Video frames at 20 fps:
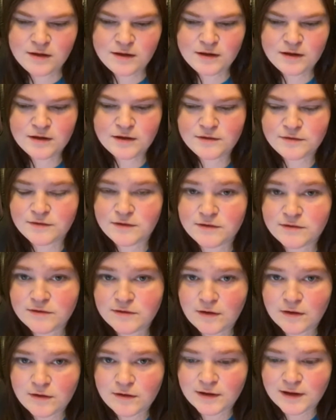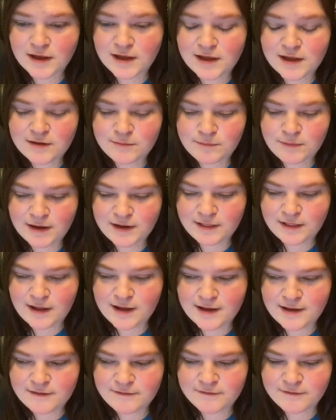the song In My
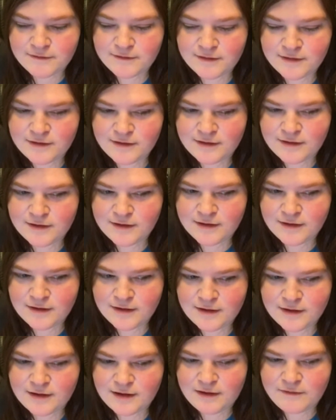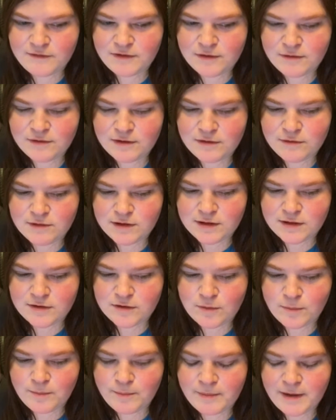Life. If you hear a little
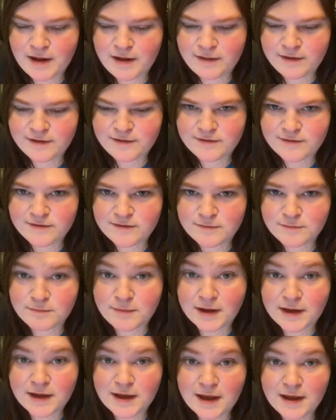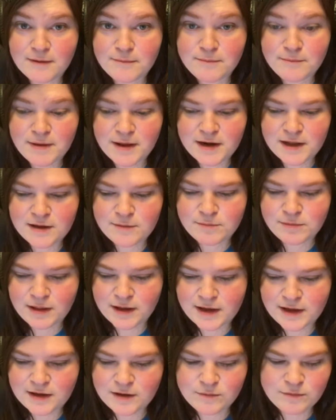bell, it's my cat Betty playing
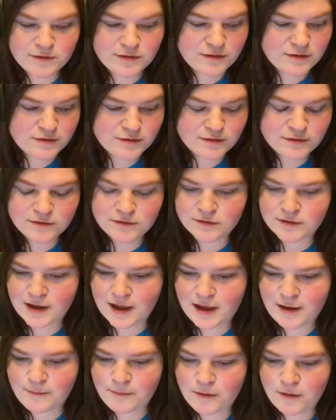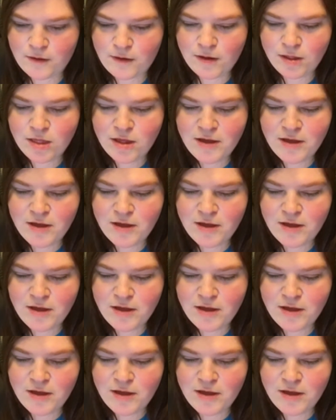with her little cat ball.